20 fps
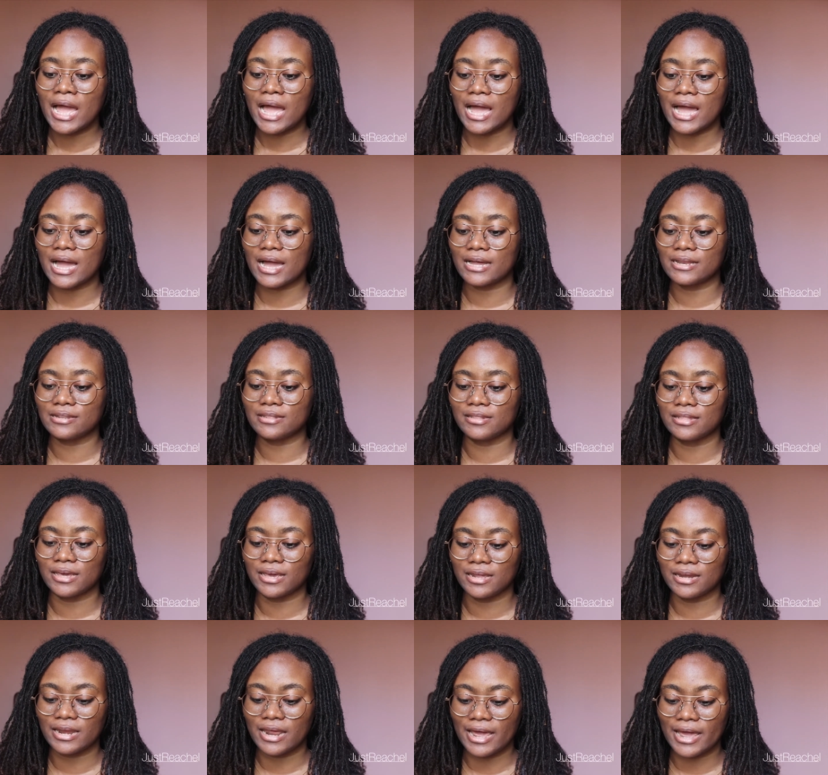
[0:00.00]
and
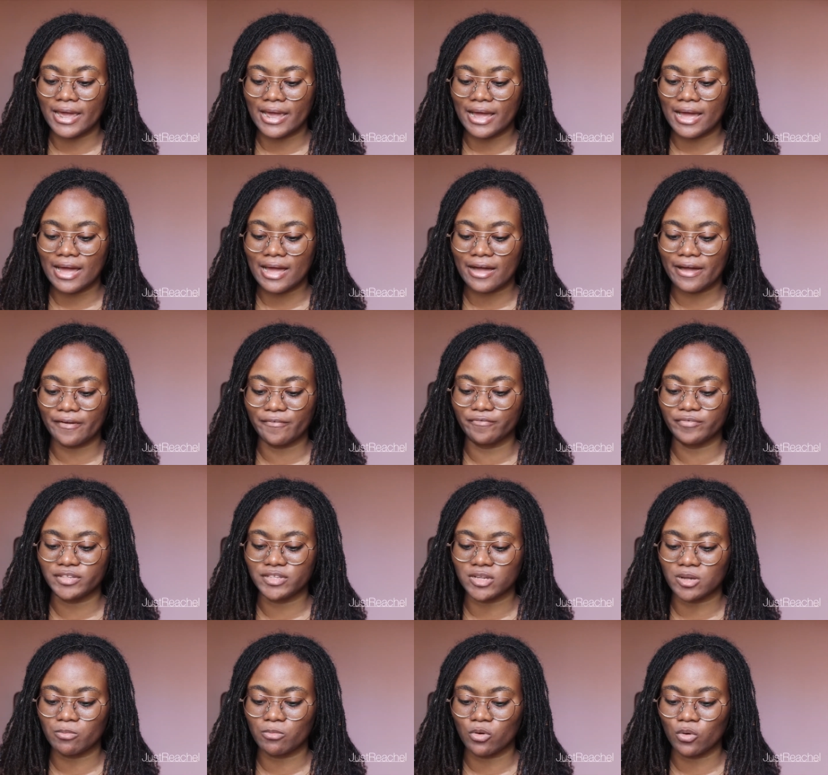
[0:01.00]
then I have
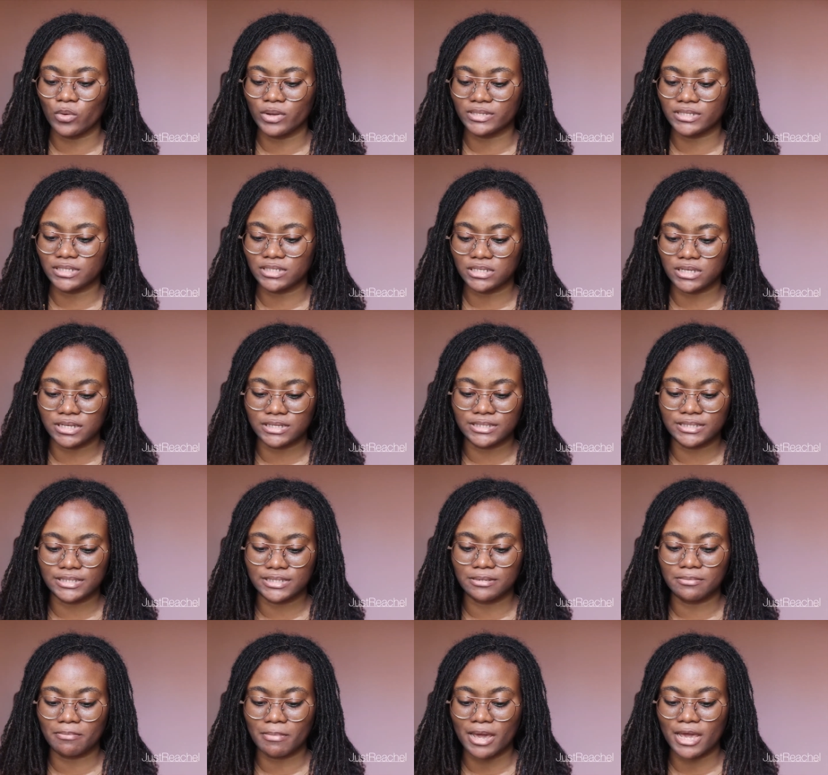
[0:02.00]
some questions
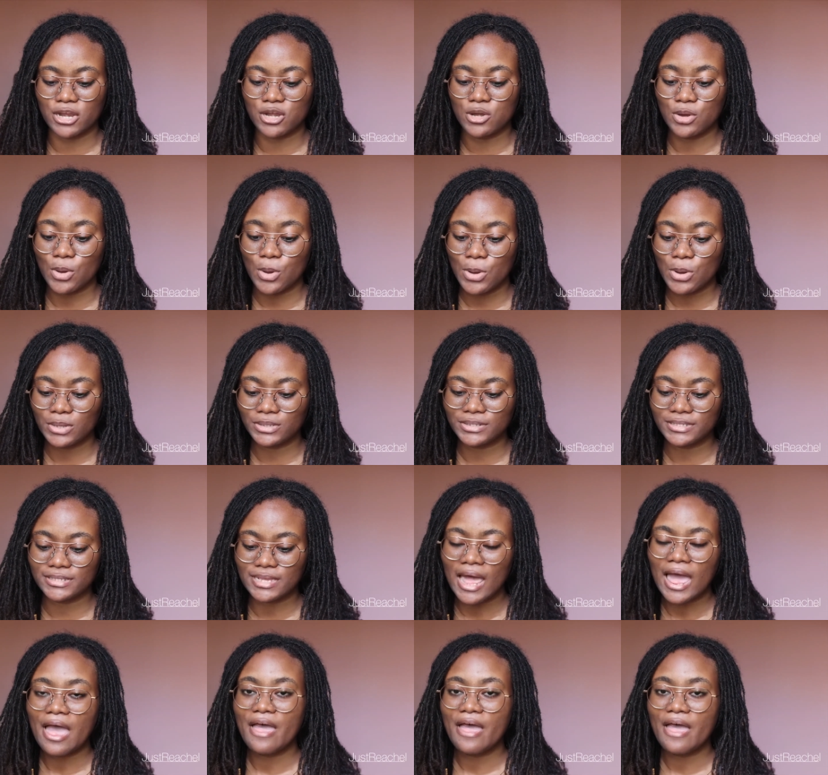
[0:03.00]
in my notes